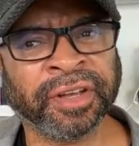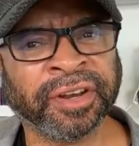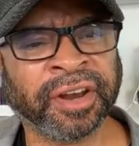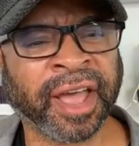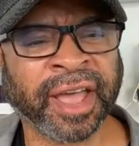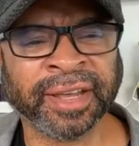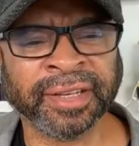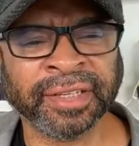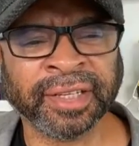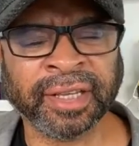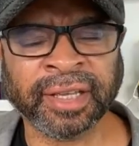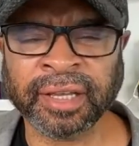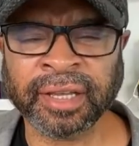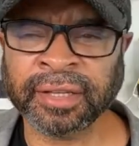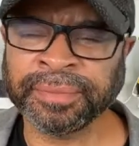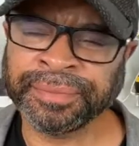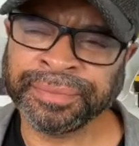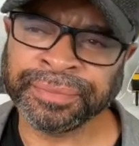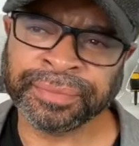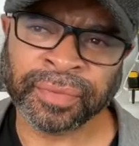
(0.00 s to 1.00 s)
idea
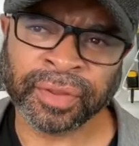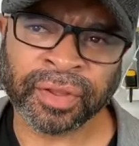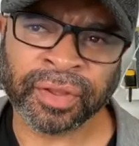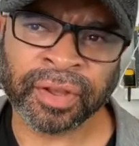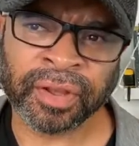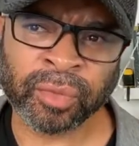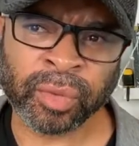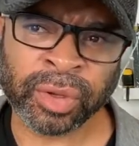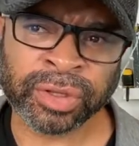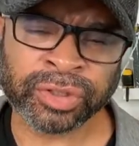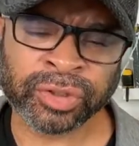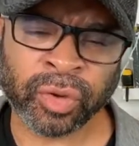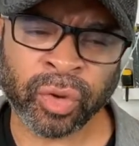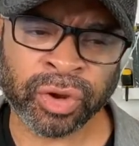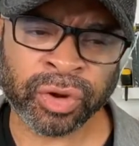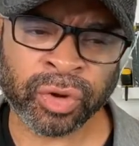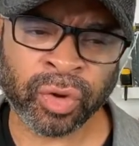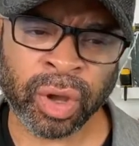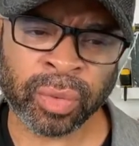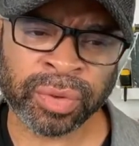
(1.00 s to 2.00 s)
of what's
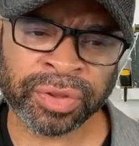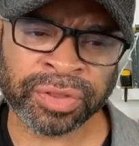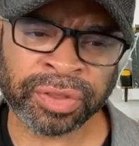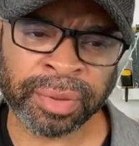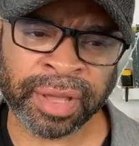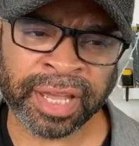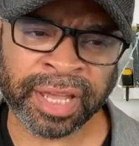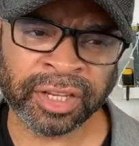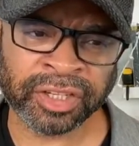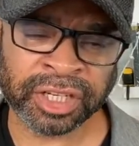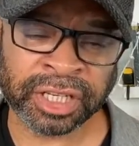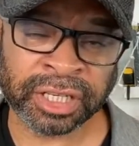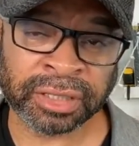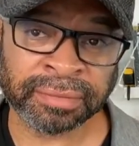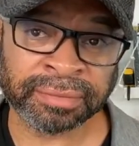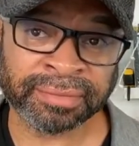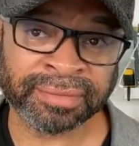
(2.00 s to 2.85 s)
going on with the patient.